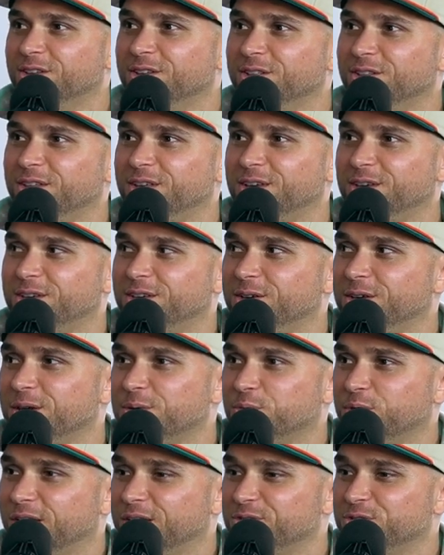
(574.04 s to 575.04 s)
like,
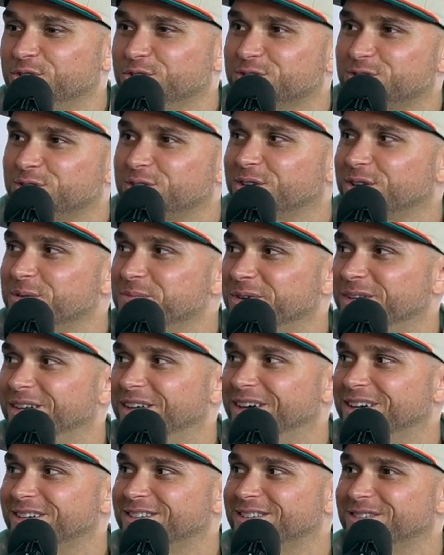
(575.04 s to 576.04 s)
and whatever's coming
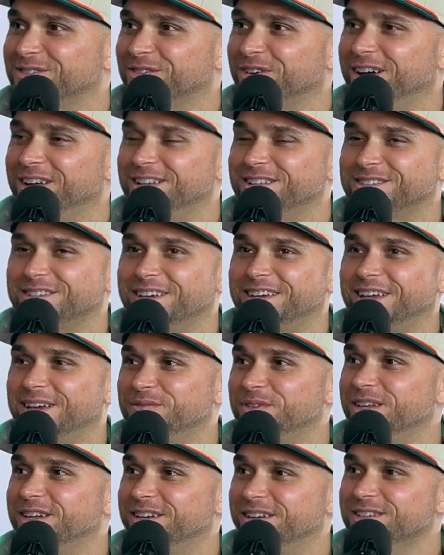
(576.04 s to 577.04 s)
next, right? It's like, I
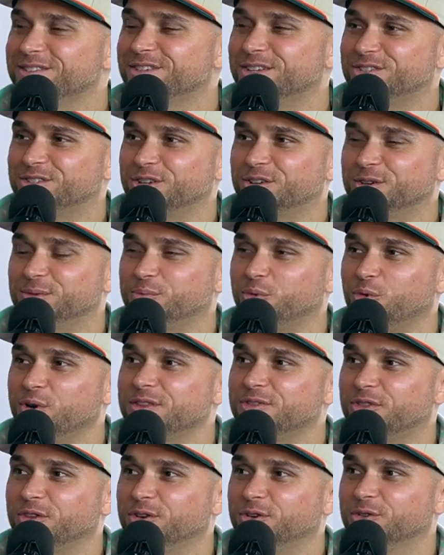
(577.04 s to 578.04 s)
mean, it is such a good
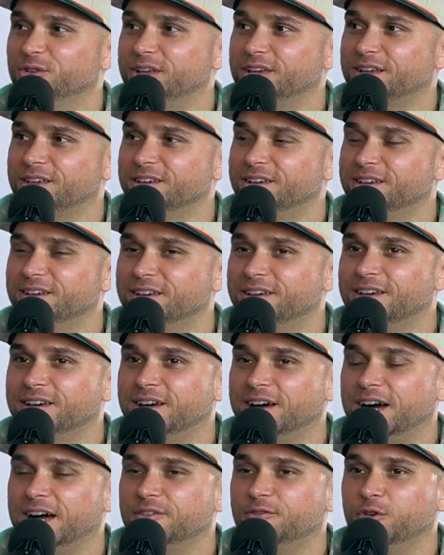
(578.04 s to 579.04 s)
point though. Like,
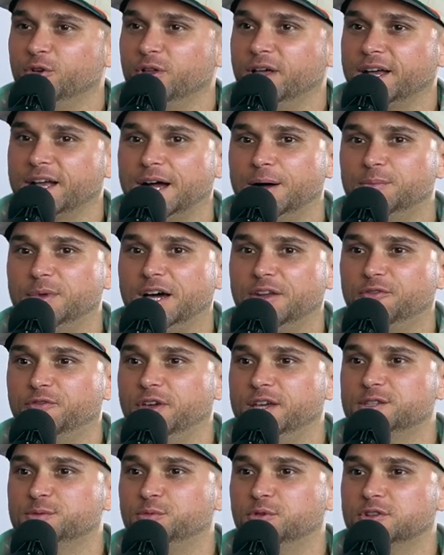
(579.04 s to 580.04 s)
I feel like I'm not
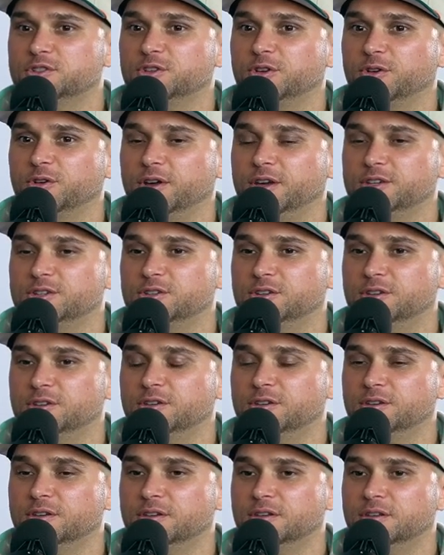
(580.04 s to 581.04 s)
Facebook
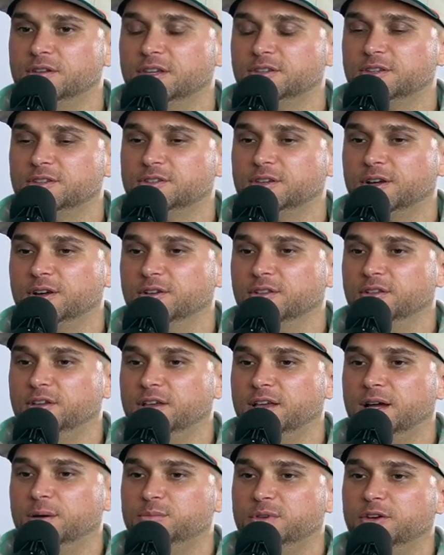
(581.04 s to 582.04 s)
generation
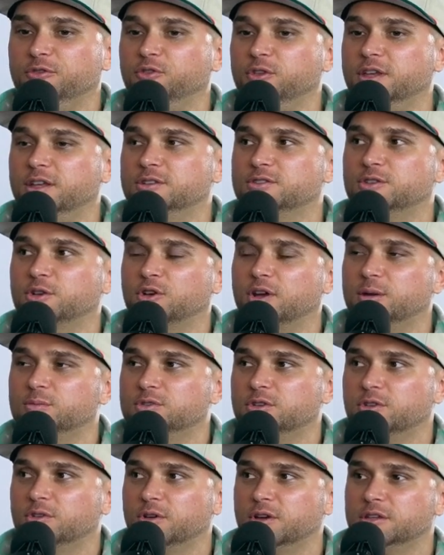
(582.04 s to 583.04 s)
necessarily. I'm definitely Instagram
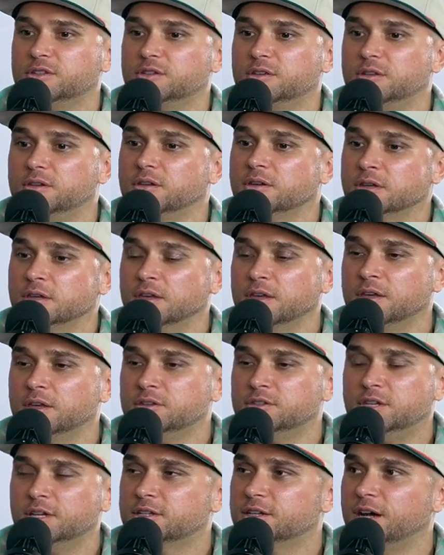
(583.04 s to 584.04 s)
generation.
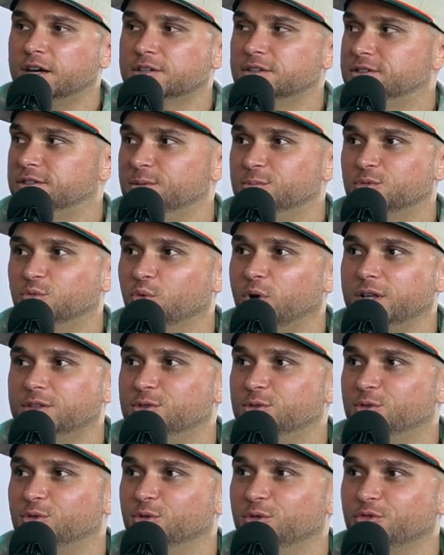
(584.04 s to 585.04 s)
TikTok just seems way
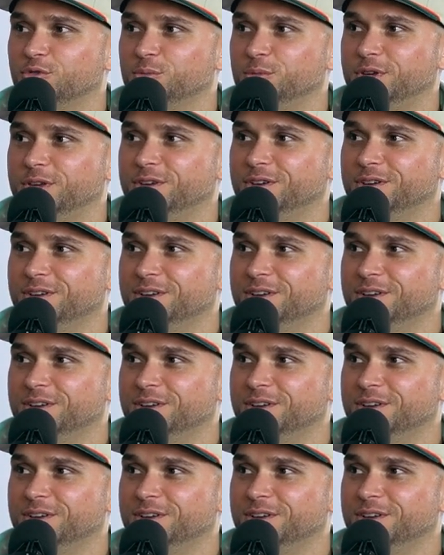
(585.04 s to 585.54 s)
too cool for me.